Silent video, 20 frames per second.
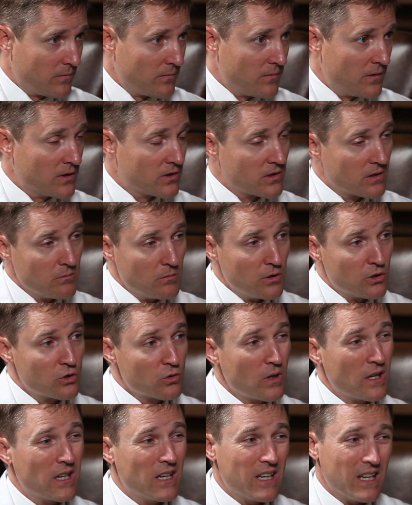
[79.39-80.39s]
this can be
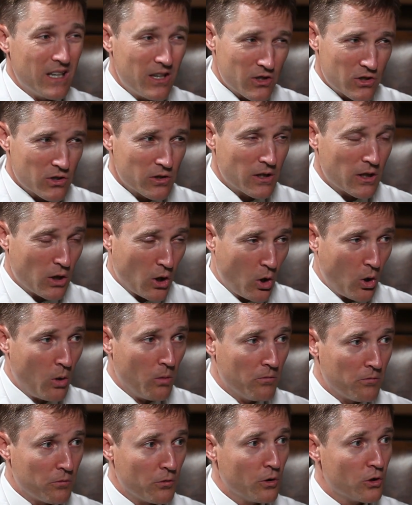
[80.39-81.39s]
treated initially at
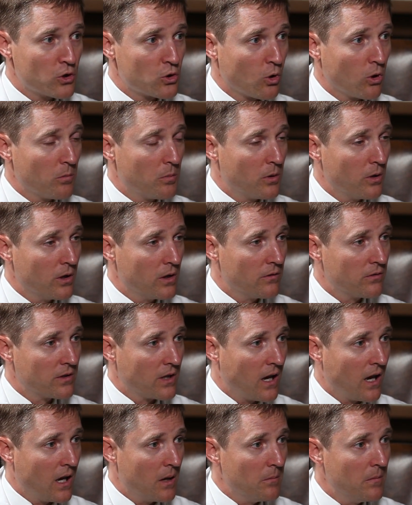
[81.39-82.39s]
home for a short period of
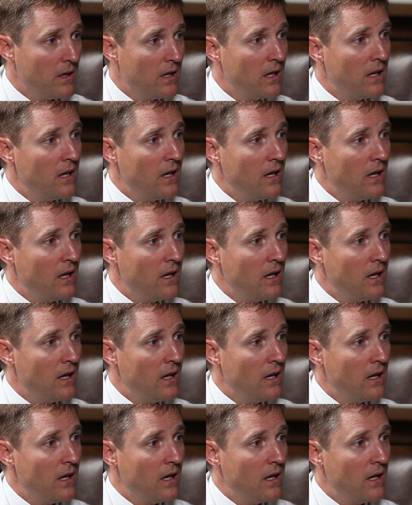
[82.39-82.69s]
time